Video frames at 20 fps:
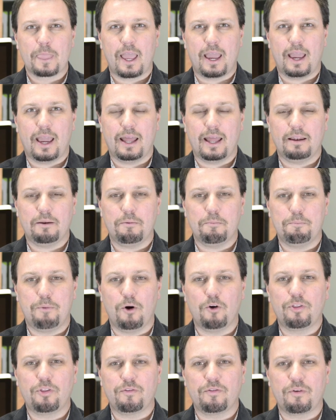And
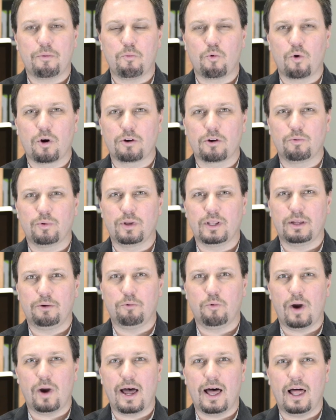both of them work really
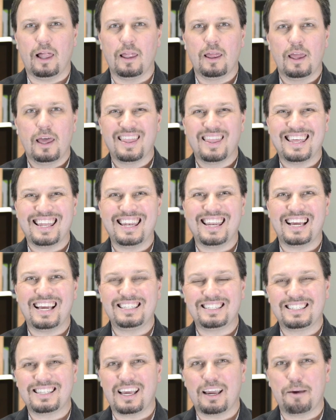well. The
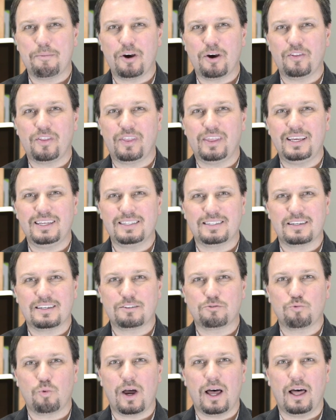nice thing about these
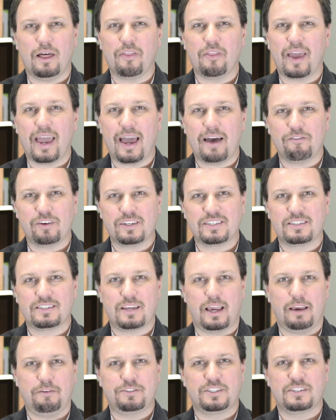as well, they have a
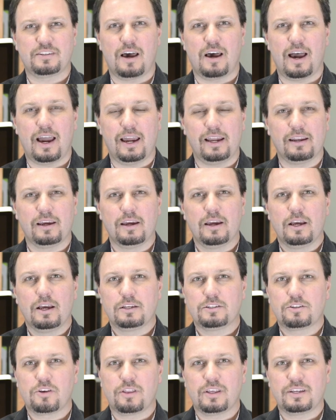safe side.
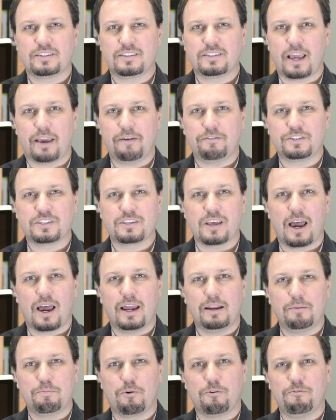So the safe
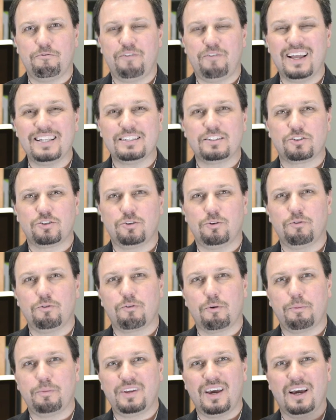side prevents you
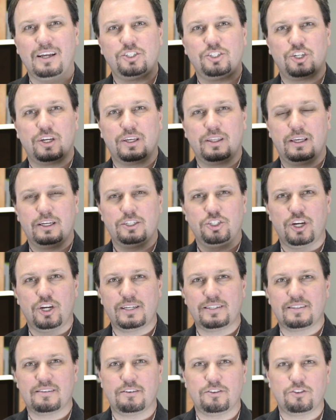from touching the
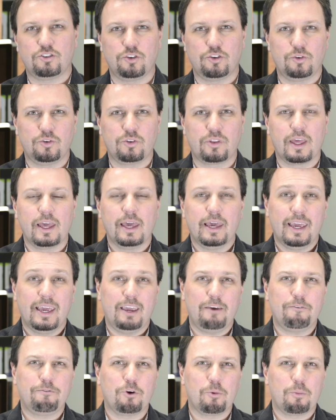adjacent tooth
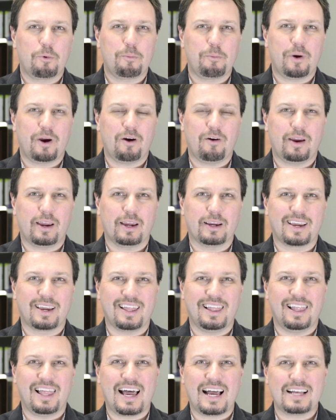if you're preparing a
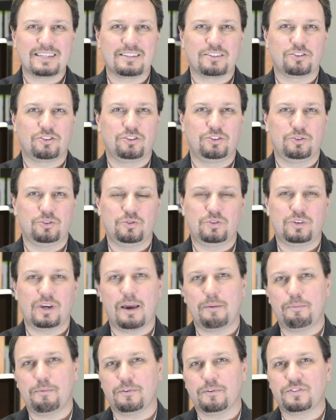class 2
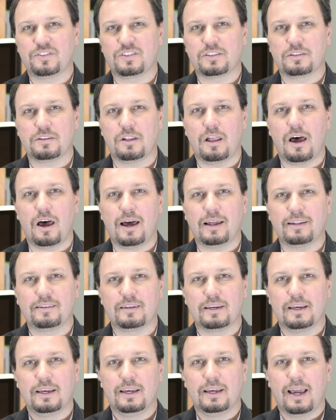type of
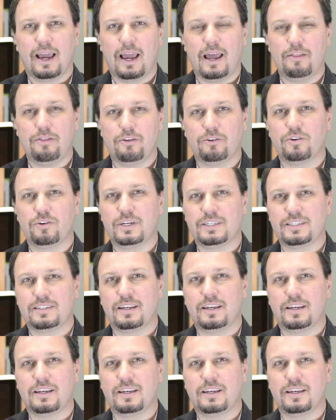slot and there is